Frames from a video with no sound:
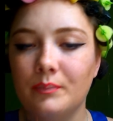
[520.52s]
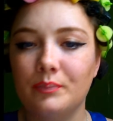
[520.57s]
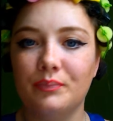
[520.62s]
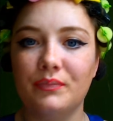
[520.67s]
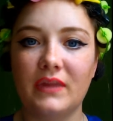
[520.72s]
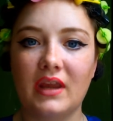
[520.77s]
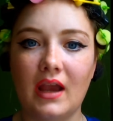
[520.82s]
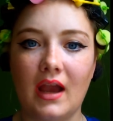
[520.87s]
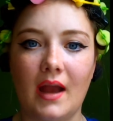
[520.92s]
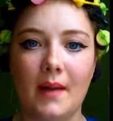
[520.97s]

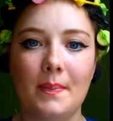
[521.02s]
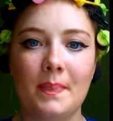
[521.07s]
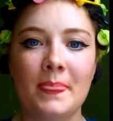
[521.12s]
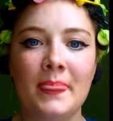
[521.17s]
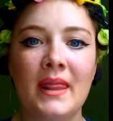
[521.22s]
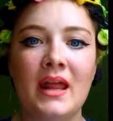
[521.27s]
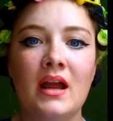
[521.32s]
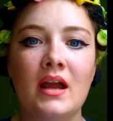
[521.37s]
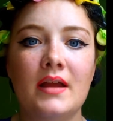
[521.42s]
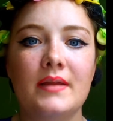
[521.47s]
Okay,
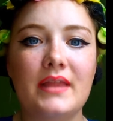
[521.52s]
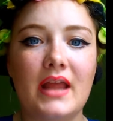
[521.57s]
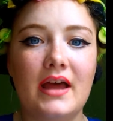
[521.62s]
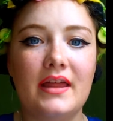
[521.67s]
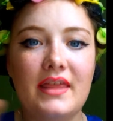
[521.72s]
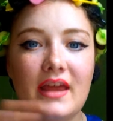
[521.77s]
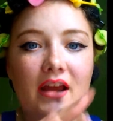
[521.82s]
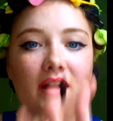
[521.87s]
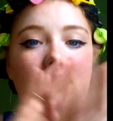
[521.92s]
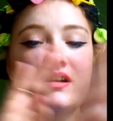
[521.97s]

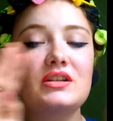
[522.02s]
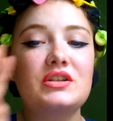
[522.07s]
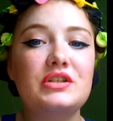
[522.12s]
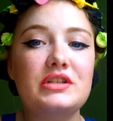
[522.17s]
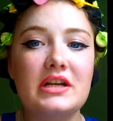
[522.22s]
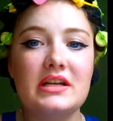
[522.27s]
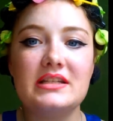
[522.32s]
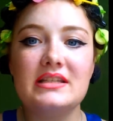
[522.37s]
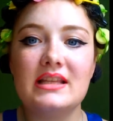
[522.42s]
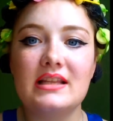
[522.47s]
now there is
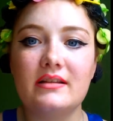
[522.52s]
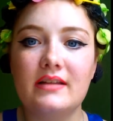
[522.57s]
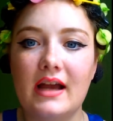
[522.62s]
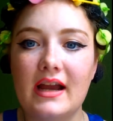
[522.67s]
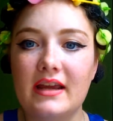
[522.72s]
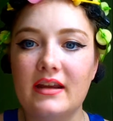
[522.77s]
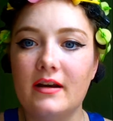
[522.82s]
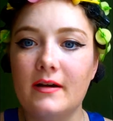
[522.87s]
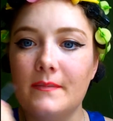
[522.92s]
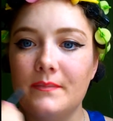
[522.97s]
just the
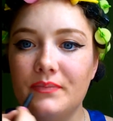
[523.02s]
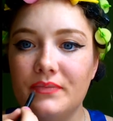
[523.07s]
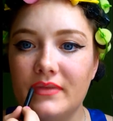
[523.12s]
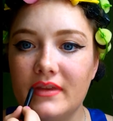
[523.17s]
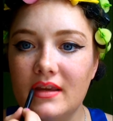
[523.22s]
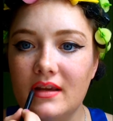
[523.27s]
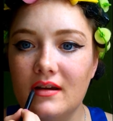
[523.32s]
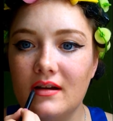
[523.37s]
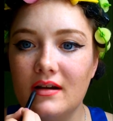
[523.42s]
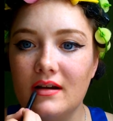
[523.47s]
liner.
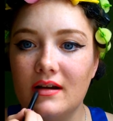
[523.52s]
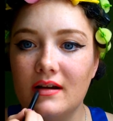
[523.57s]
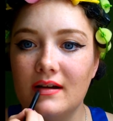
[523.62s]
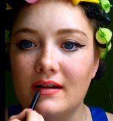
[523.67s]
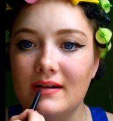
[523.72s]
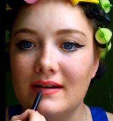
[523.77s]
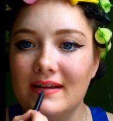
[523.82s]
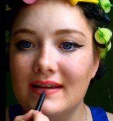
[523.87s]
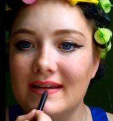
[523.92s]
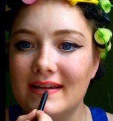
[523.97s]
You're gonna
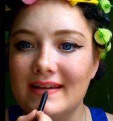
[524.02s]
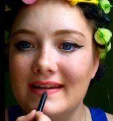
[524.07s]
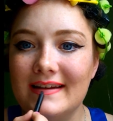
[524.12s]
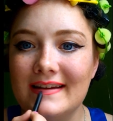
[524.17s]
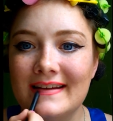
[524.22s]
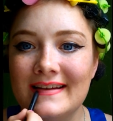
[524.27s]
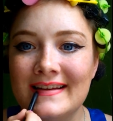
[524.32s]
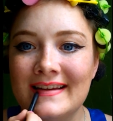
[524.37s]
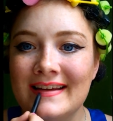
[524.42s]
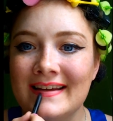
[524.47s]
go
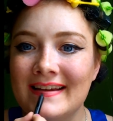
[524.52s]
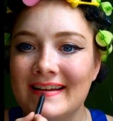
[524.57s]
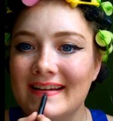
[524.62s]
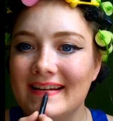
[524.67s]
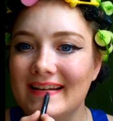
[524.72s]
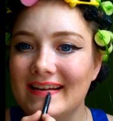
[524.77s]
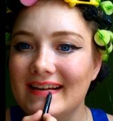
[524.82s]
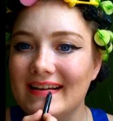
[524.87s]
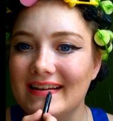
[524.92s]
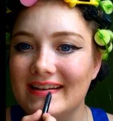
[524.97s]
in,
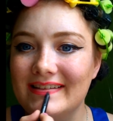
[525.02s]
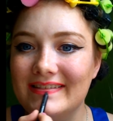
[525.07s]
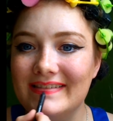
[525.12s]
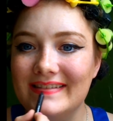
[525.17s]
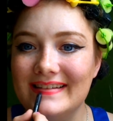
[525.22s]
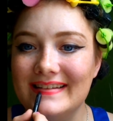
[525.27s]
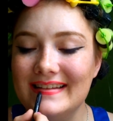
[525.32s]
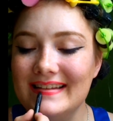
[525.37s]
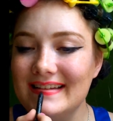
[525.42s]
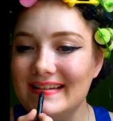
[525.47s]
you're gonna
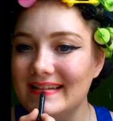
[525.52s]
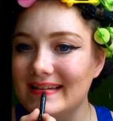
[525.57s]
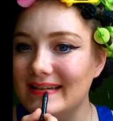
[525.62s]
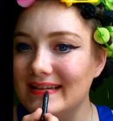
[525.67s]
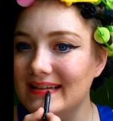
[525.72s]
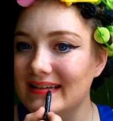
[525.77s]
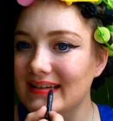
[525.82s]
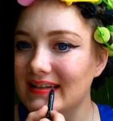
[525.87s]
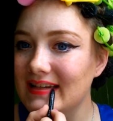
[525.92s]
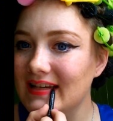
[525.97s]
fill this
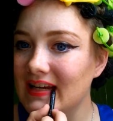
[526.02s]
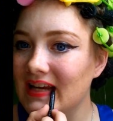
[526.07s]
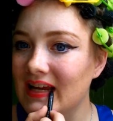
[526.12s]
in,